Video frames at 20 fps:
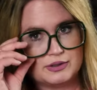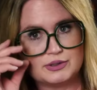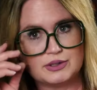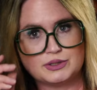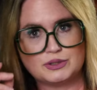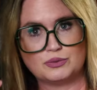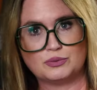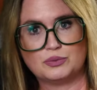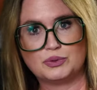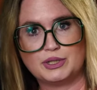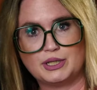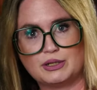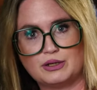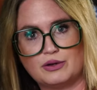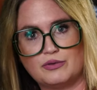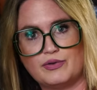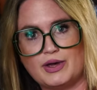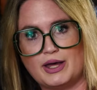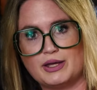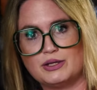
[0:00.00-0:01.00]
So it's a really
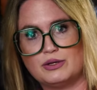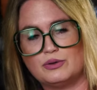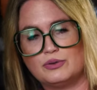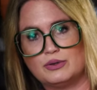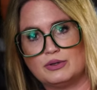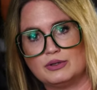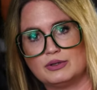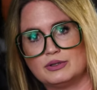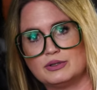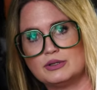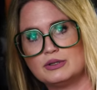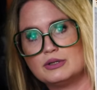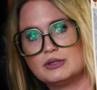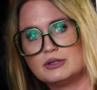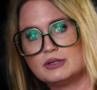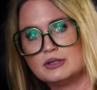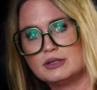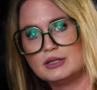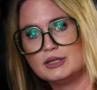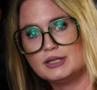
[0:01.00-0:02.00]
good value.
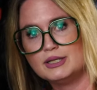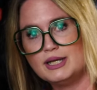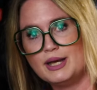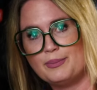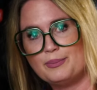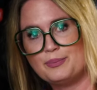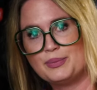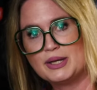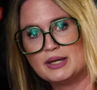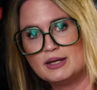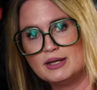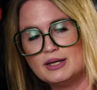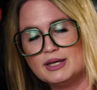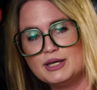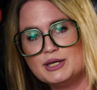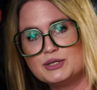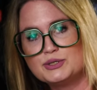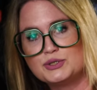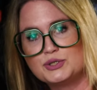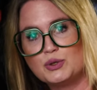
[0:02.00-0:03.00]
Yep.
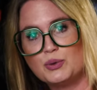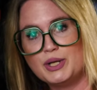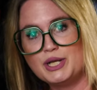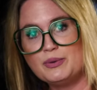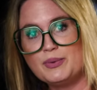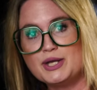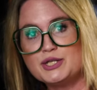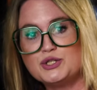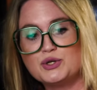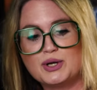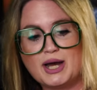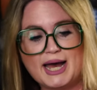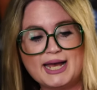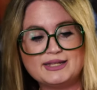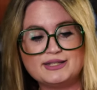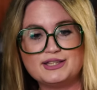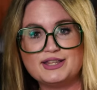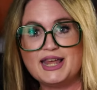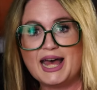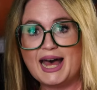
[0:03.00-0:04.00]
So anyways, you
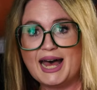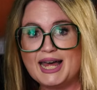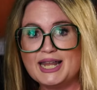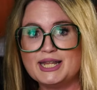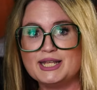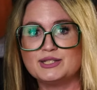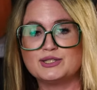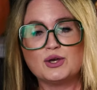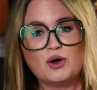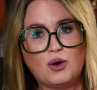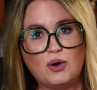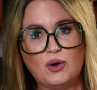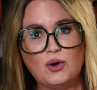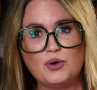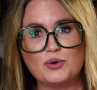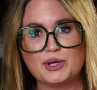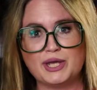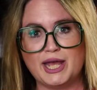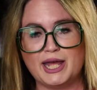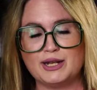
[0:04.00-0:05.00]
guys, that is the
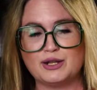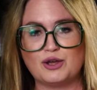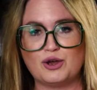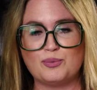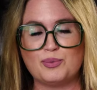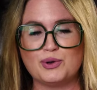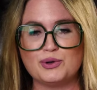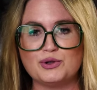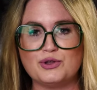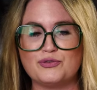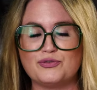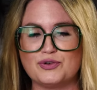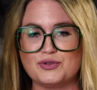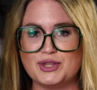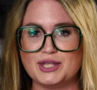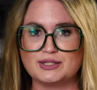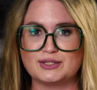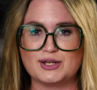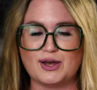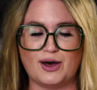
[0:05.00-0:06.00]
whole kit and caboodle for
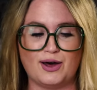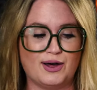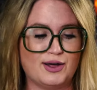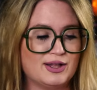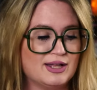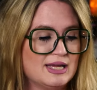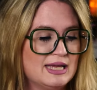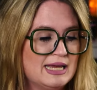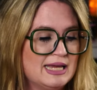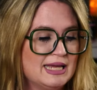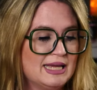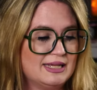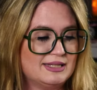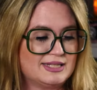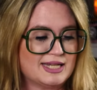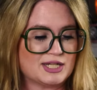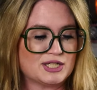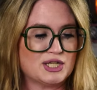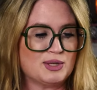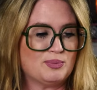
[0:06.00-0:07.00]
this haul.
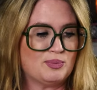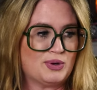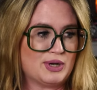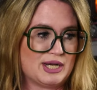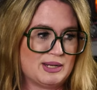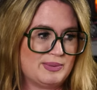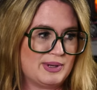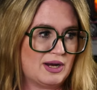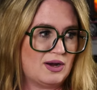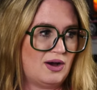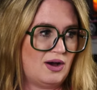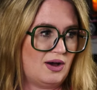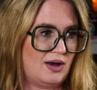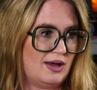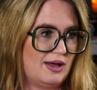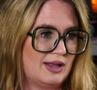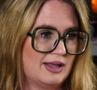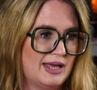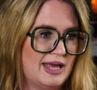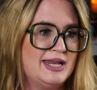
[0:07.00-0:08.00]
It's actually a pretty big
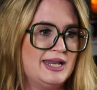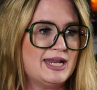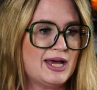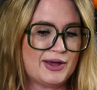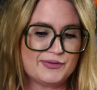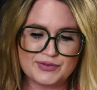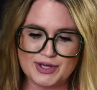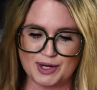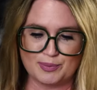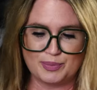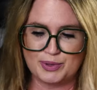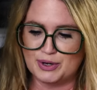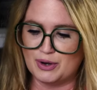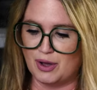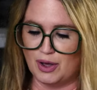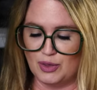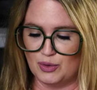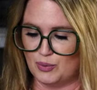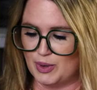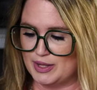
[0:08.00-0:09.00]
haul. now I've got to put it
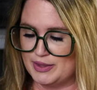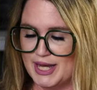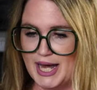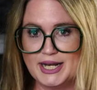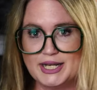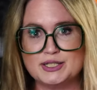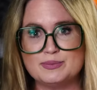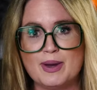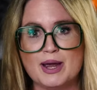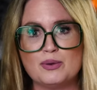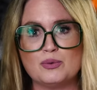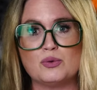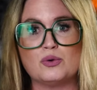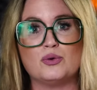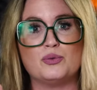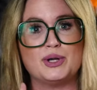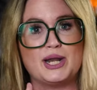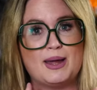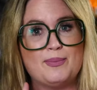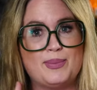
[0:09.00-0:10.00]
all away. That is my
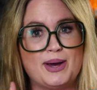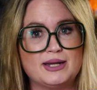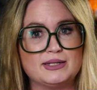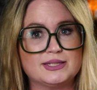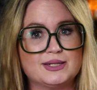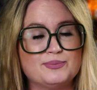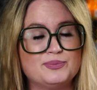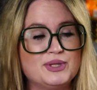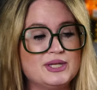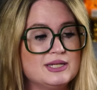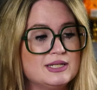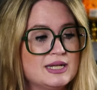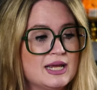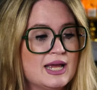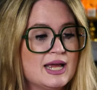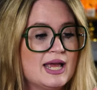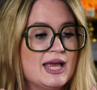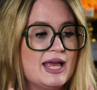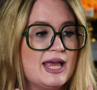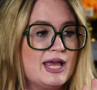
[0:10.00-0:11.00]
rule. When I buy something,
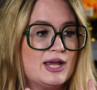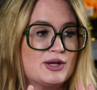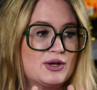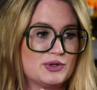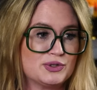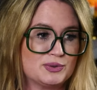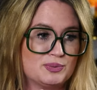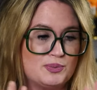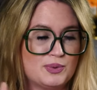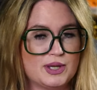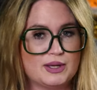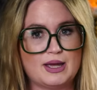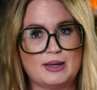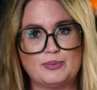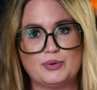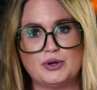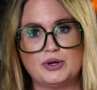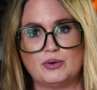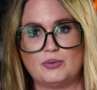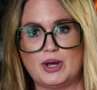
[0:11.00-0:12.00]
it goes, I
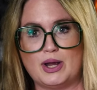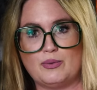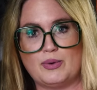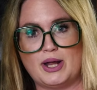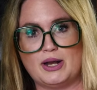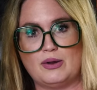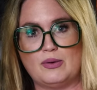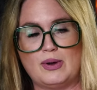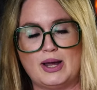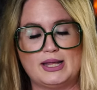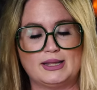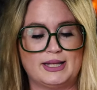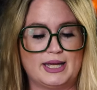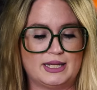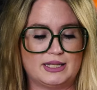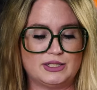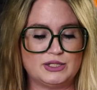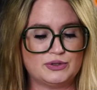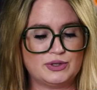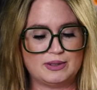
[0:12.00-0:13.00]
put it away right away.
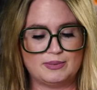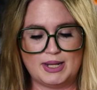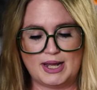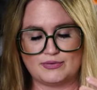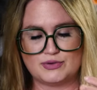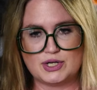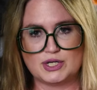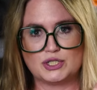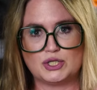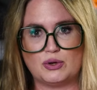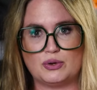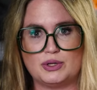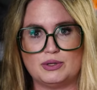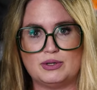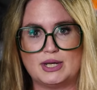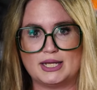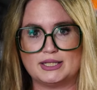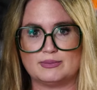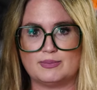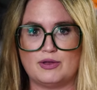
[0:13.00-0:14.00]
Like, do you know what I mean? After I show you
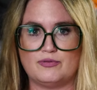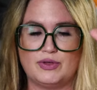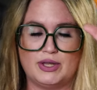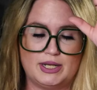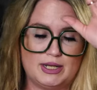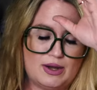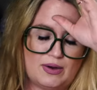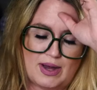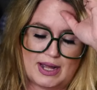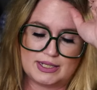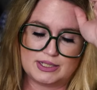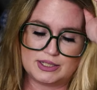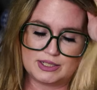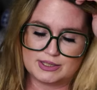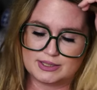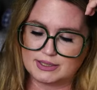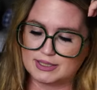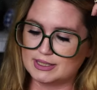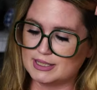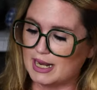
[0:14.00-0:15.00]
guys in my video, I
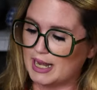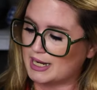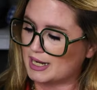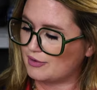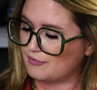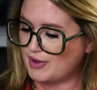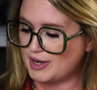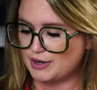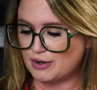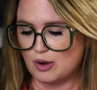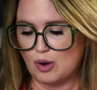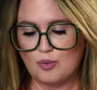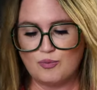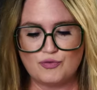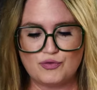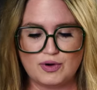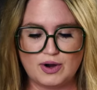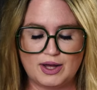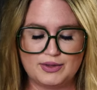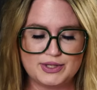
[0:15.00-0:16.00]
just, I got to find a home
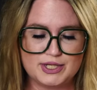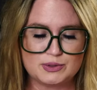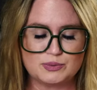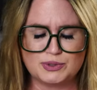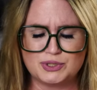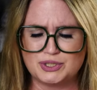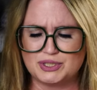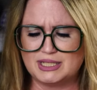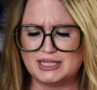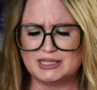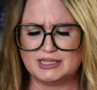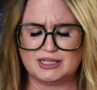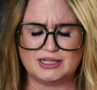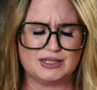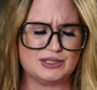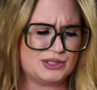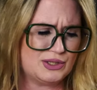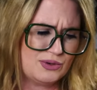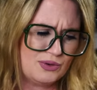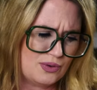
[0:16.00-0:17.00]
for all these, which is easy
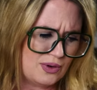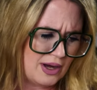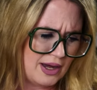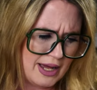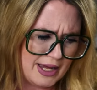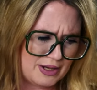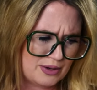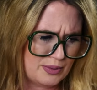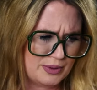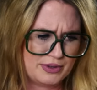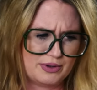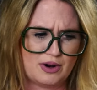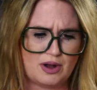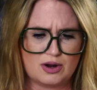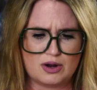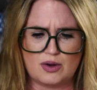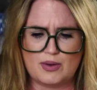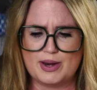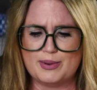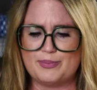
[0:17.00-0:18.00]
to do. I know where they're
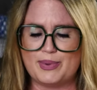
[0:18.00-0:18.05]
all going.